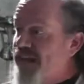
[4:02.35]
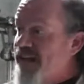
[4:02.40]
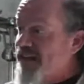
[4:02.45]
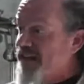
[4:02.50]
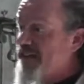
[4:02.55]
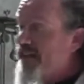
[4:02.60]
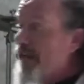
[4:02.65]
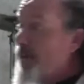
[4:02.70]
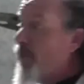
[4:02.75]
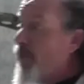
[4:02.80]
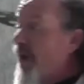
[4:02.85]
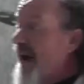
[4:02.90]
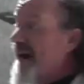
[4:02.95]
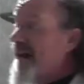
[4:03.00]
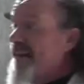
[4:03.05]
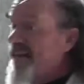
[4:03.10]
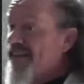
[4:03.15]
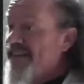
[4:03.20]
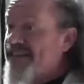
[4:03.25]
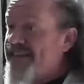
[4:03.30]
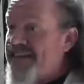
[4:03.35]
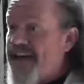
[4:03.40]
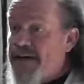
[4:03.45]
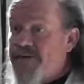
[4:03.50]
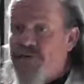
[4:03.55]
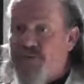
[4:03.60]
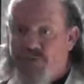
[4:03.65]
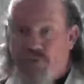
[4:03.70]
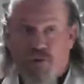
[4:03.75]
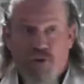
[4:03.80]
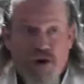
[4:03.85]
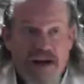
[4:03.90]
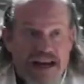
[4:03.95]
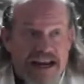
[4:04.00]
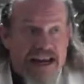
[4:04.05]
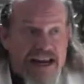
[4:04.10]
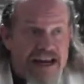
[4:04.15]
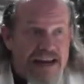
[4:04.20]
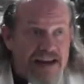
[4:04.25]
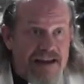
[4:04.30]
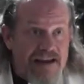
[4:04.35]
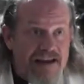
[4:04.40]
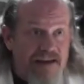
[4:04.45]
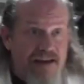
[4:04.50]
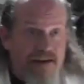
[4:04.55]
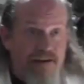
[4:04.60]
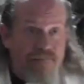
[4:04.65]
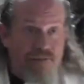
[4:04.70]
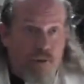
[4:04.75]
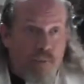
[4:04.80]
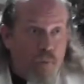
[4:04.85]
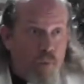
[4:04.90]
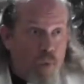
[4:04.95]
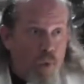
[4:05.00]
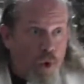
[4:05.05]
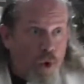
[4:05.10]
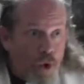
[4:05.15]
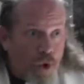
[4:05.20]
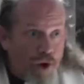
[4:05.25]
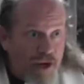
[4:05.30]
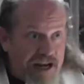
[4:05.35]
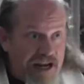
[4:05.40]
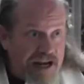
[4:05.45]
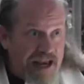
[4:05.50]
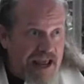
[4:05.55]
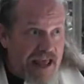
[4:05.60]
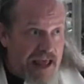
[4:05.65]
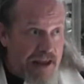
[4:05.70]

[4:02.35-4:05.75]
that is liberated and set free from worry